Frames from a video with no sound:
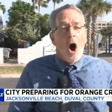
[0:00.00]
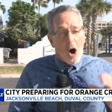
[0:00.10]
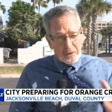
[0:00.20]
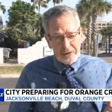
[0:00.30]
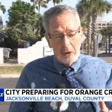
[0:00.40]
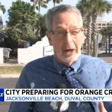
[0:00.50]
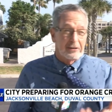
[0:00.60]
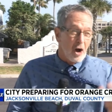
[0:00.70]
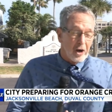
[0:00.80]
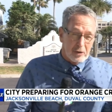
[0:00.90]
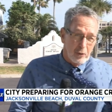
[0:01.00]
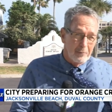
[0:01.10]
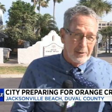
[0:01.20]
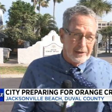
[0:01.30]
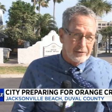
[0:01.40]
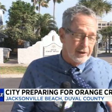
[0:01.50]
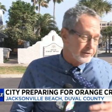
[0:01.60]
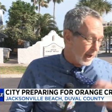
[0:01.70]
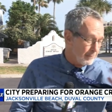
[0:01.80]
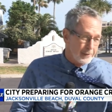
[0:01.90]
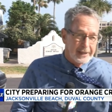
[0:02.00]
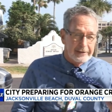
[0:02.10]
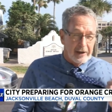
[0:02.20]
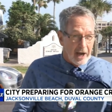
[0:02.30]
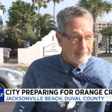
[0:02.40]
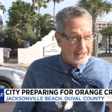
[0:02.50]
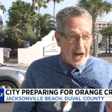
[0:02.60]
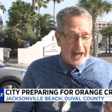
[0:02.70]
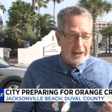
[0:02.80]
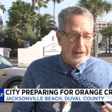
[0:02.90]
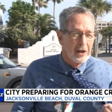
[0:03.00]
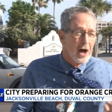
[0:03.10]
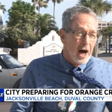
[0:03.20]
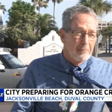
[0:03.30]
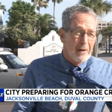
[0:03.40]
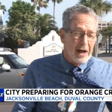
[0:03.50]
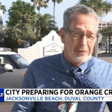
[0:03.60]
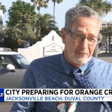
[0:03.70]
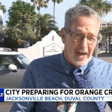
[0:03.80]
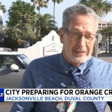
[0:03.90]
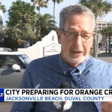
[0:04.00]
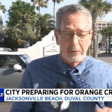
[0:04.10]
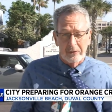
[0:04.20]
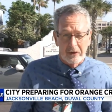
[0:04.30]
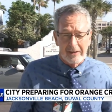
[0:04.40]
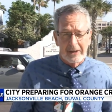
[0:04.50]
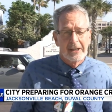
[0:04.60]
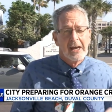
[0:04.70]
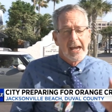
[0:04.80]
Also, I talked to a business up in Tybee Island about the fact that it was leaving.